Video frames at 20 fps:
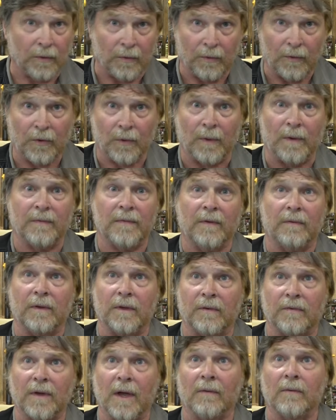to
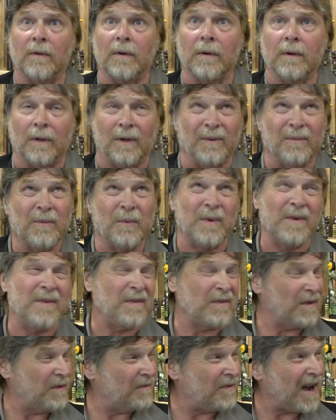357 or
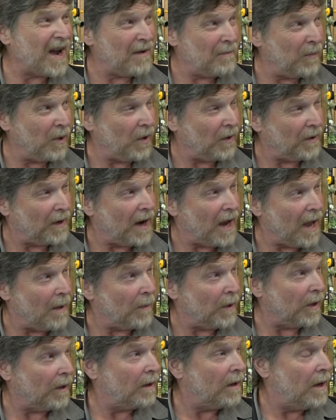355 bullet
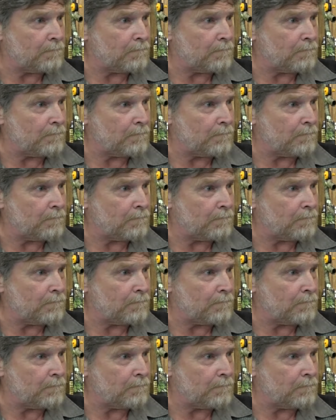diameter.